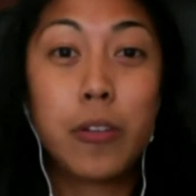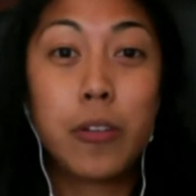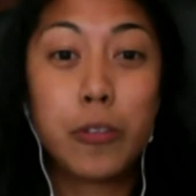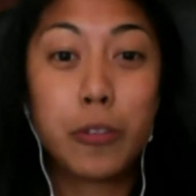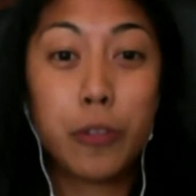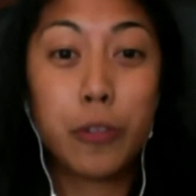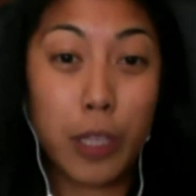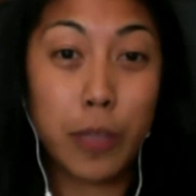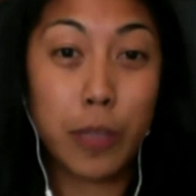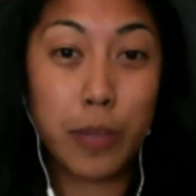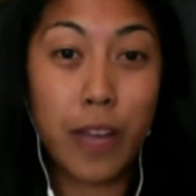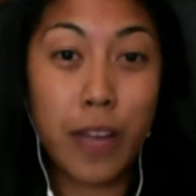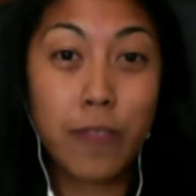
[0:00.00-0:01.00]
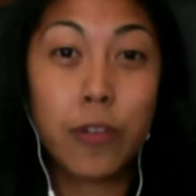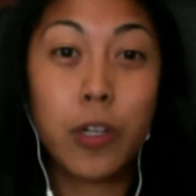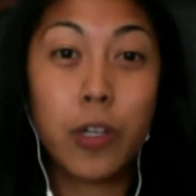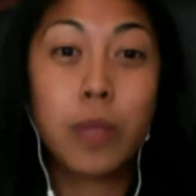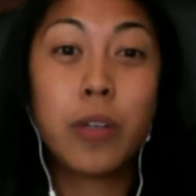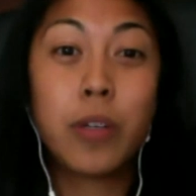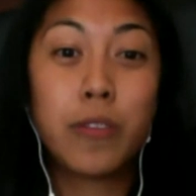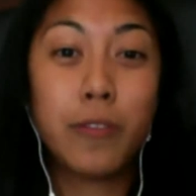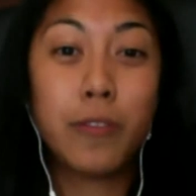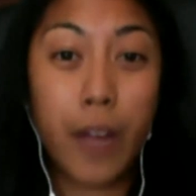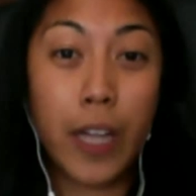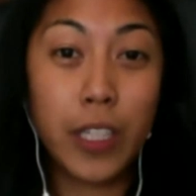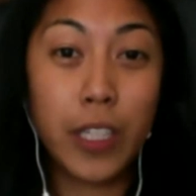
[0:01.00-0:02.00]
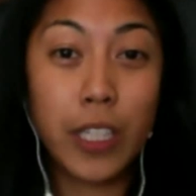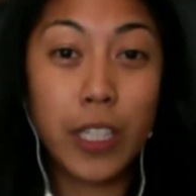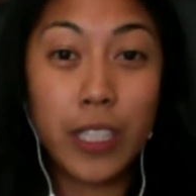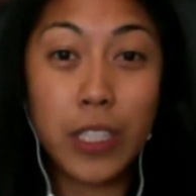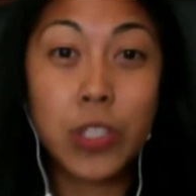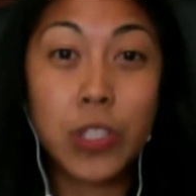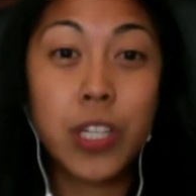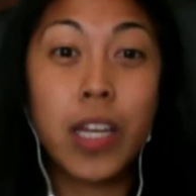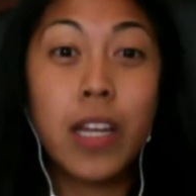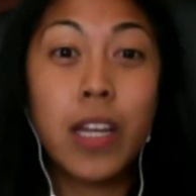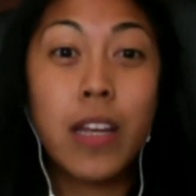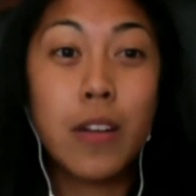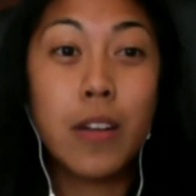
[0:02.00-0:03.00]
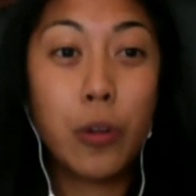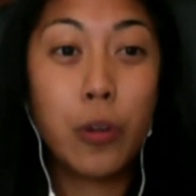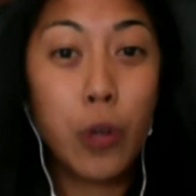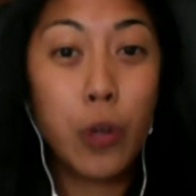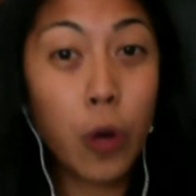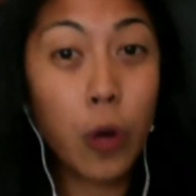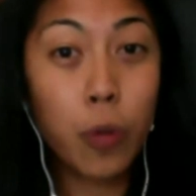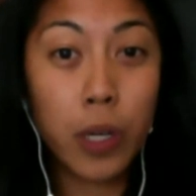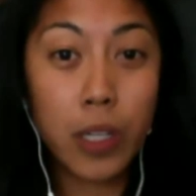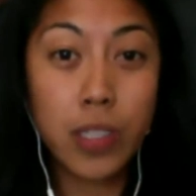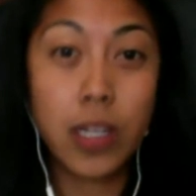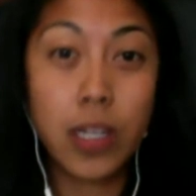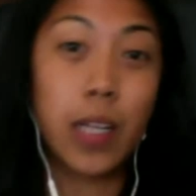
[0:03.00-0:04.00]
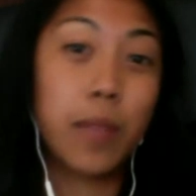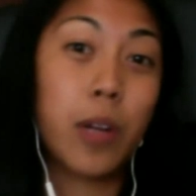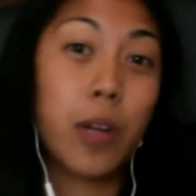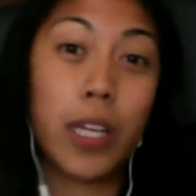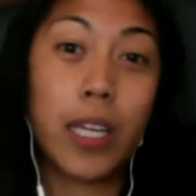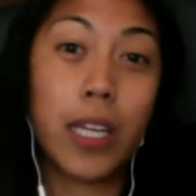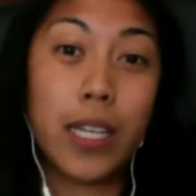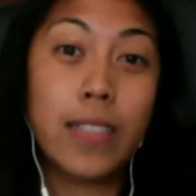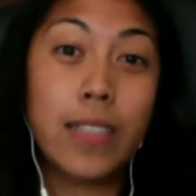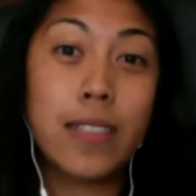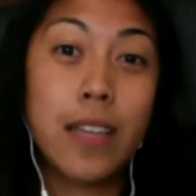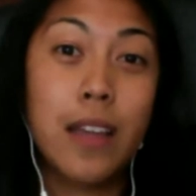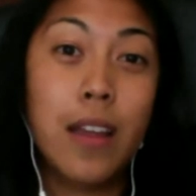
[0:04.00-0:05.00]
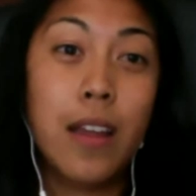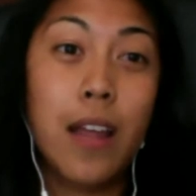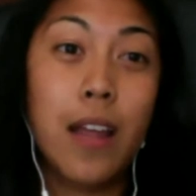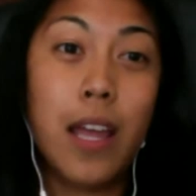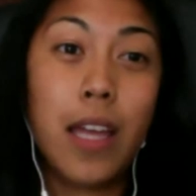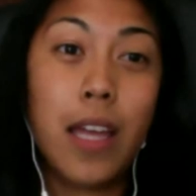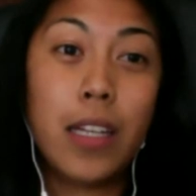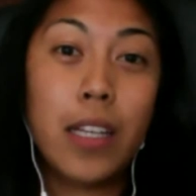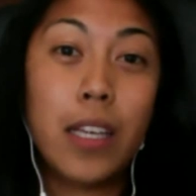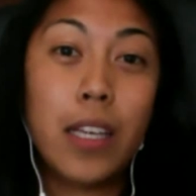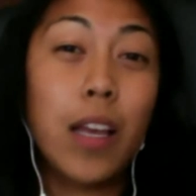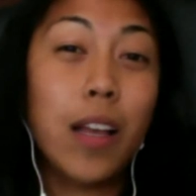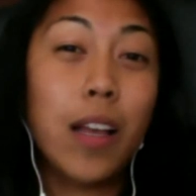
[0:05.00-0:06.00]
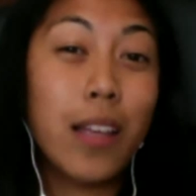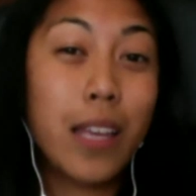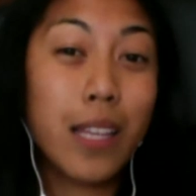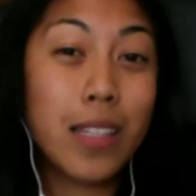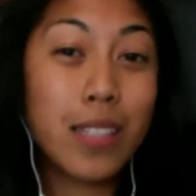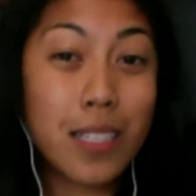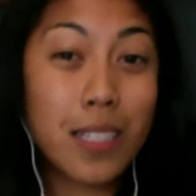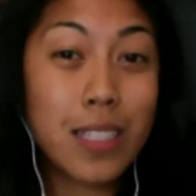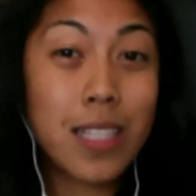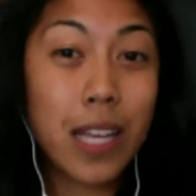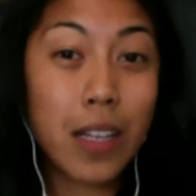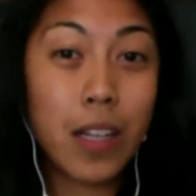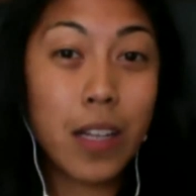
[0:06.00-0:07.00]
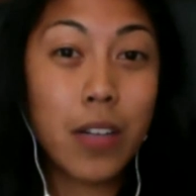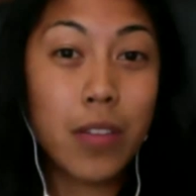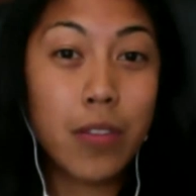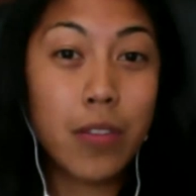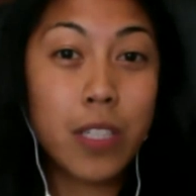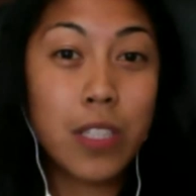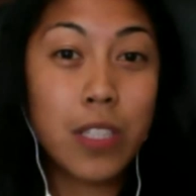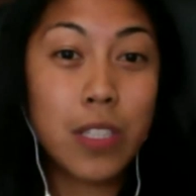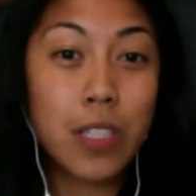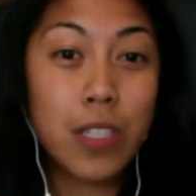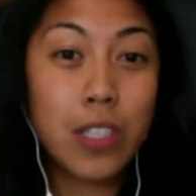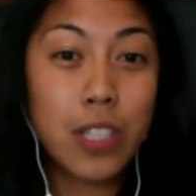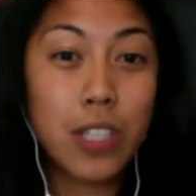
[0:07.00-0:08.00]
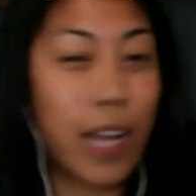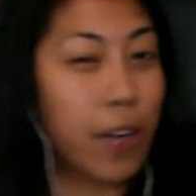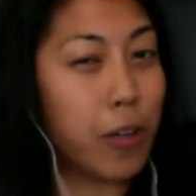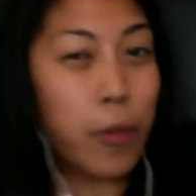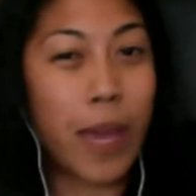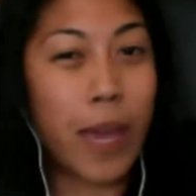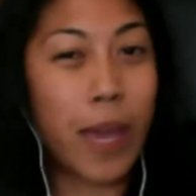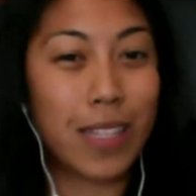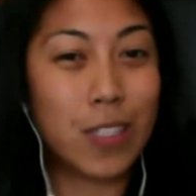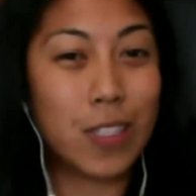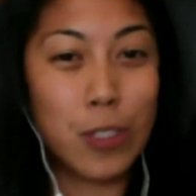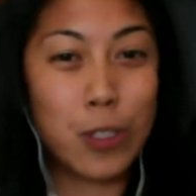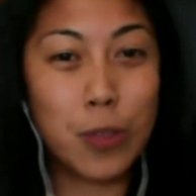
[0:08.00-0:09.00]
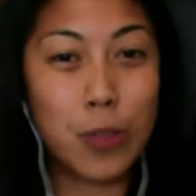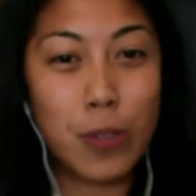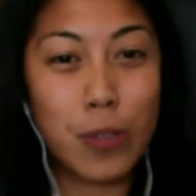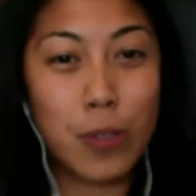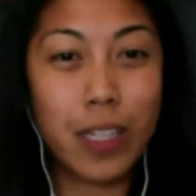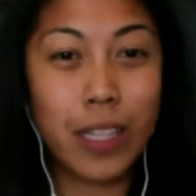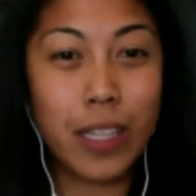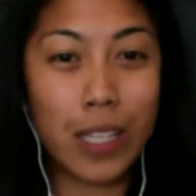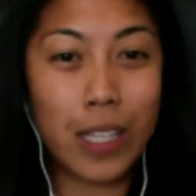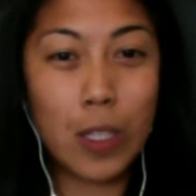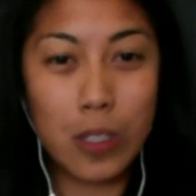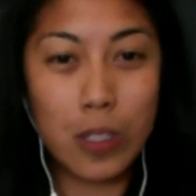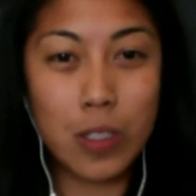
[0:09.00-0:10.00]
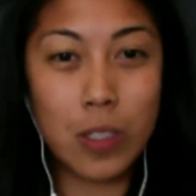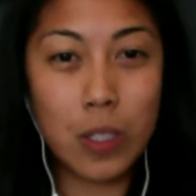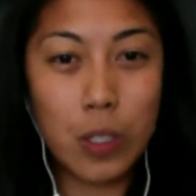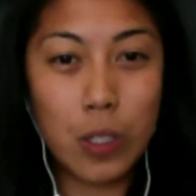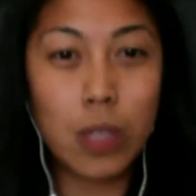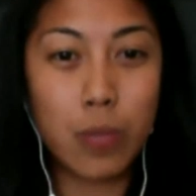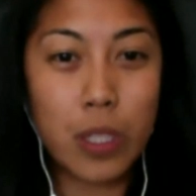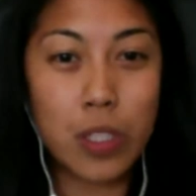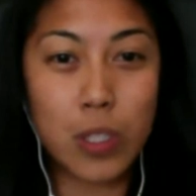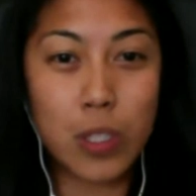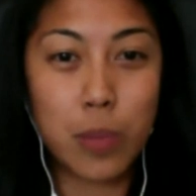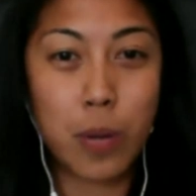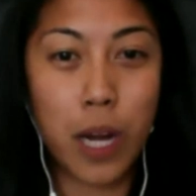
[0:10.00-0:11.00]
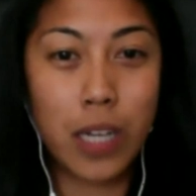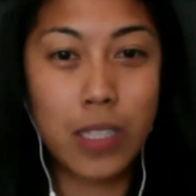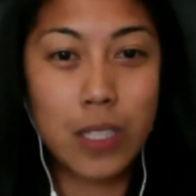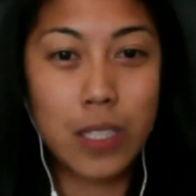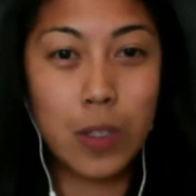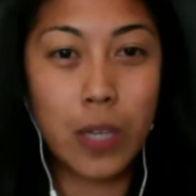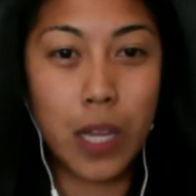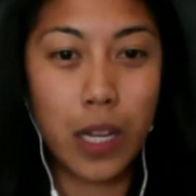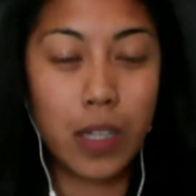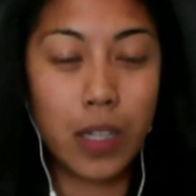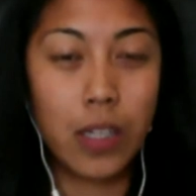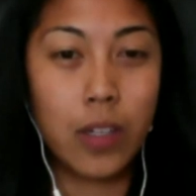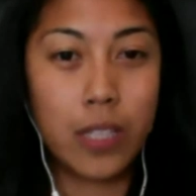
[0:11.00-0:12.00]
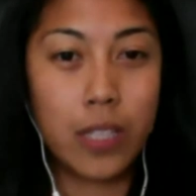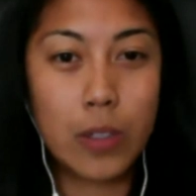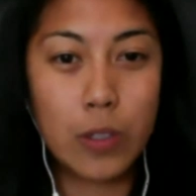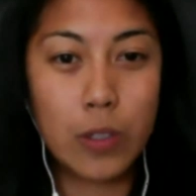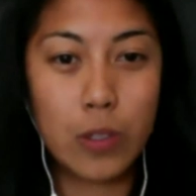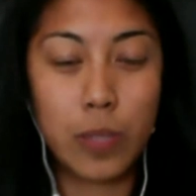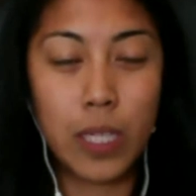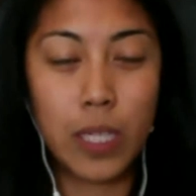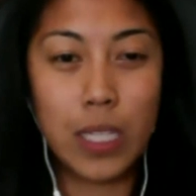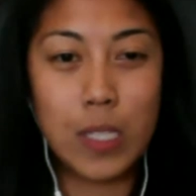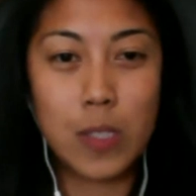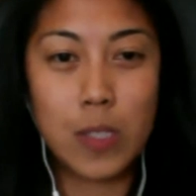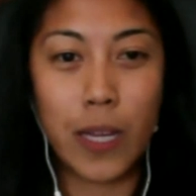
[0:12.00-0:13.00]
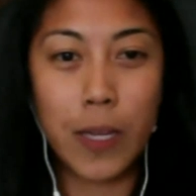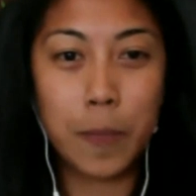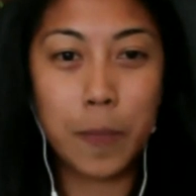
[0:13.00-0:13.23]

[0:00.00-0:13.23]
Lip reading: Look at the platform, find your industry, know where your target market is. And it does take a lot of research. I don't know, Mac, did you do it? Like, you did research prior to you getting on all these social medias, right?